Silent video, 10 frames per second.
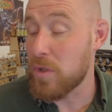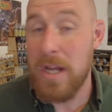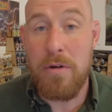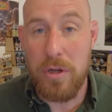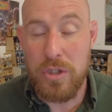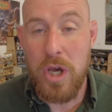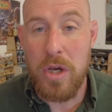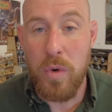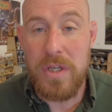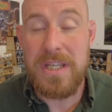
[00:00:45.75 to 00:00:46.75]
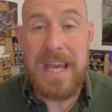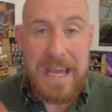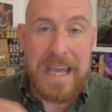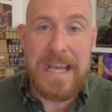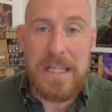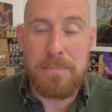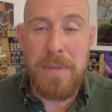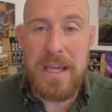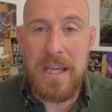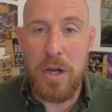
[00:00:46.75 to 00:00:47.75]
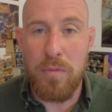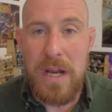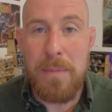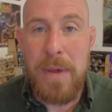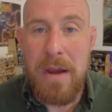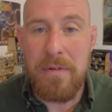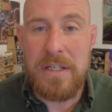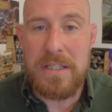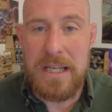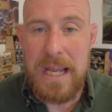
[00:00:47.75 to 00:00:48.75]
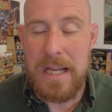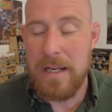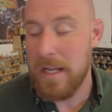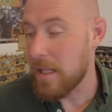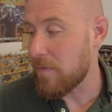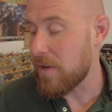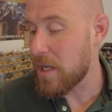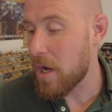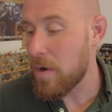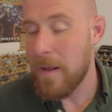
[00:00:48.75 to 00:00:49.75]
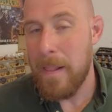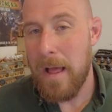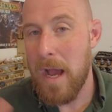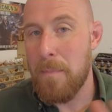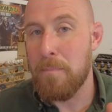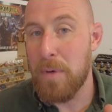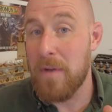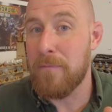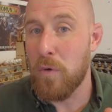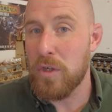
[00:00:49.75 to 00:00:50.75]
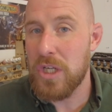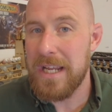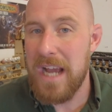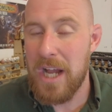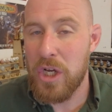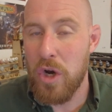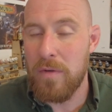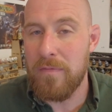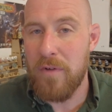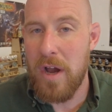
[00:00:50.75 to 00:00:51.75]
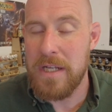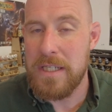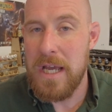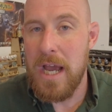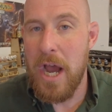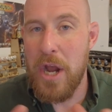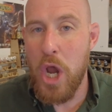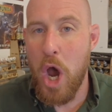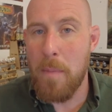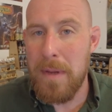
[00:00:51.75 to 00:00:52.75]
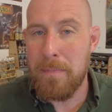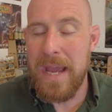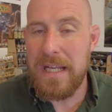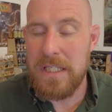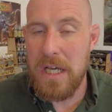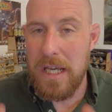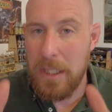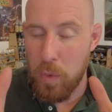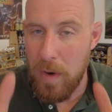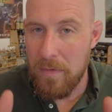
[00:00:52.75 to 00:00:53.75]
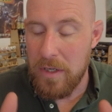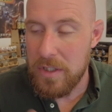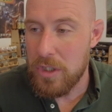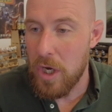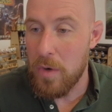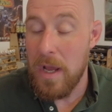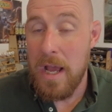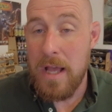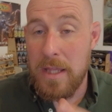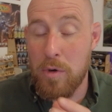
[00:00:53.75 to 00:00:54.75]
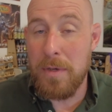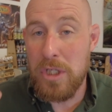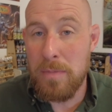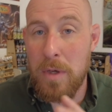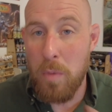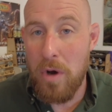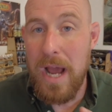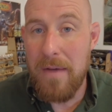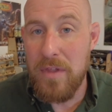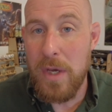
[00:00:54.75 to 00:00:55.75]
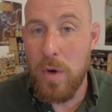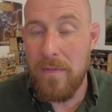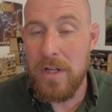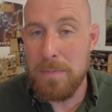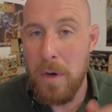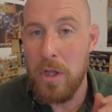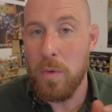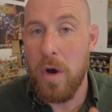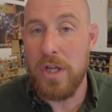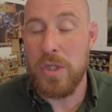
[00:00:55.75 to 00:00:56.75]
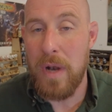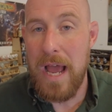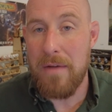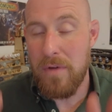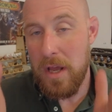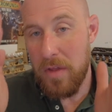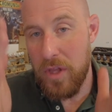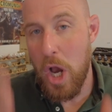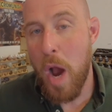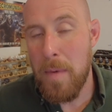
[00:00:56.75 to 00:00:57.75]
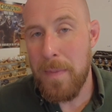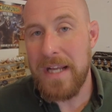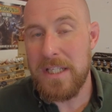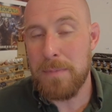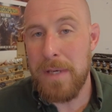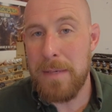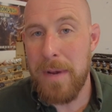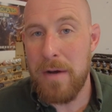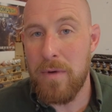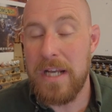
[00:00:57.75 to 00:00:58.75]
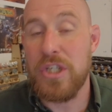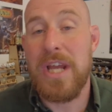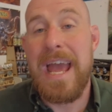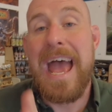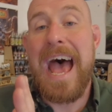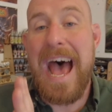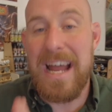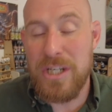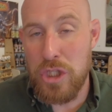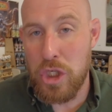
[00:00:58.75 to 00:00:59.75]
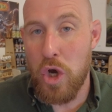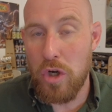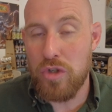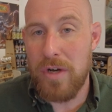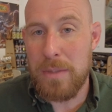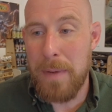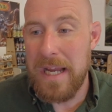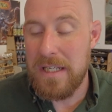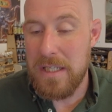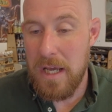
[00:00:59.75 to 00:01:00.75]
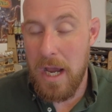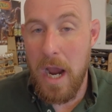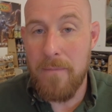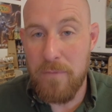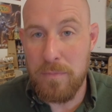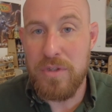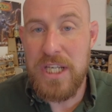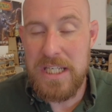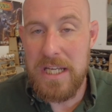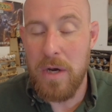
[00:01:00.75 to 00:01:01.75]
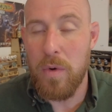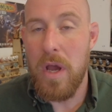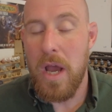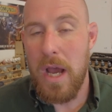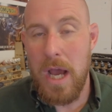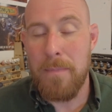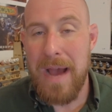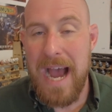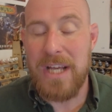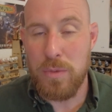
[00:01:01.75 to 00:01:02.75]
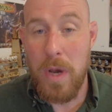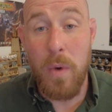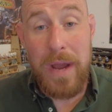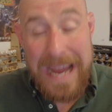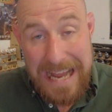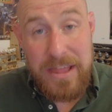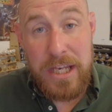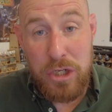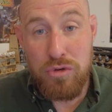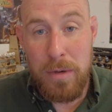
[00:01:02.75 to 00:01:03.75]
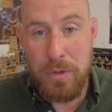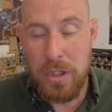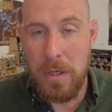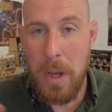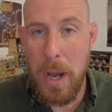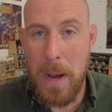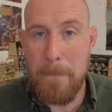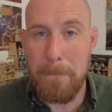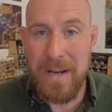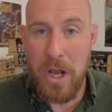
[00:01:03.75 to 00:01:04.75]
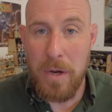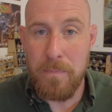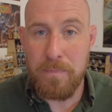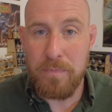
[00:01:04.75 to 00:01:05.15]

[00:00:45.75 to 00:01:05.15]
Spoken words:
Techlon Turquoise is making a reappearance today in the video, but unfortunately I couldn't find an Army Painter equivalent. So there will be some that won't have the equivalent, but otherwise you'll have the Army Painter Speed Paint range and the contrast paint from Citadel as well in the description below.